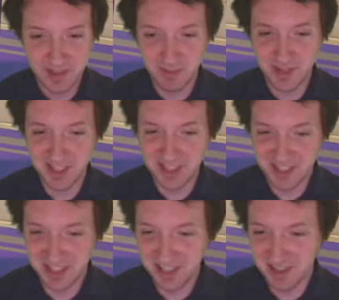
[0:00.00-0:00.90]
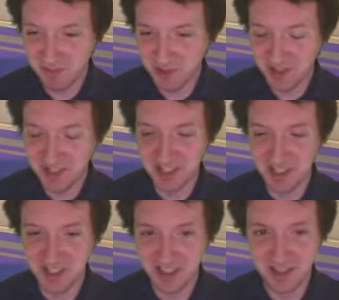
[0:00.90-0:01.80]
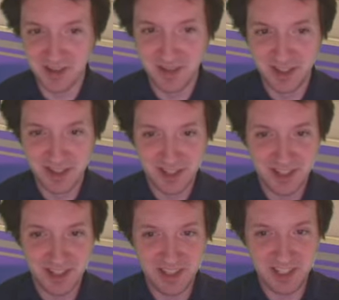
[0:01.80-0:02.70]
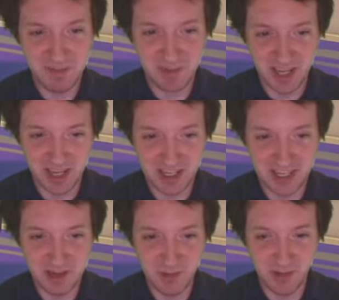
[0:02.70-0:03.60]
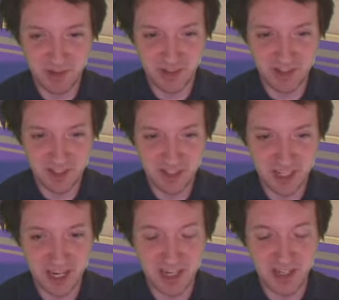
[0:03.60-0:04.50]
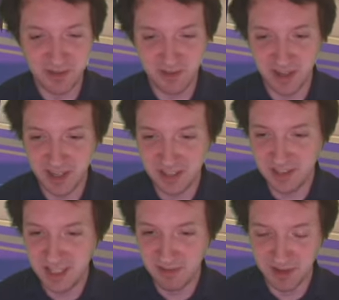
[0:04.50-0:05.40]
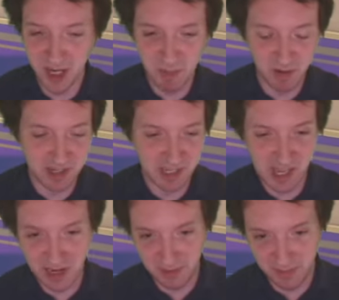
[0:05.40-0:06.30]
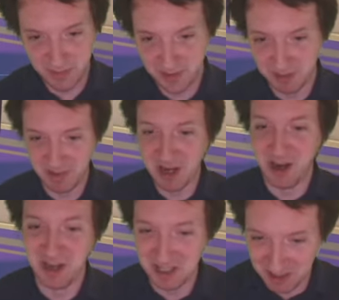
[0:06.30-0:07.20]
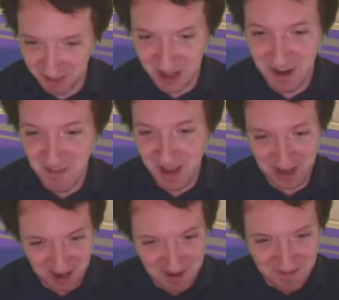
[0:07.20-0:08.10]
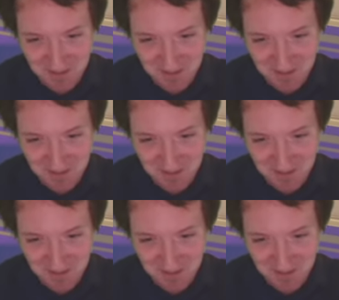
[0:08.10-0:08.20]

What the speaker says: Mason was, he seemed like he was kind of had given up on life, to be honest, when I met him.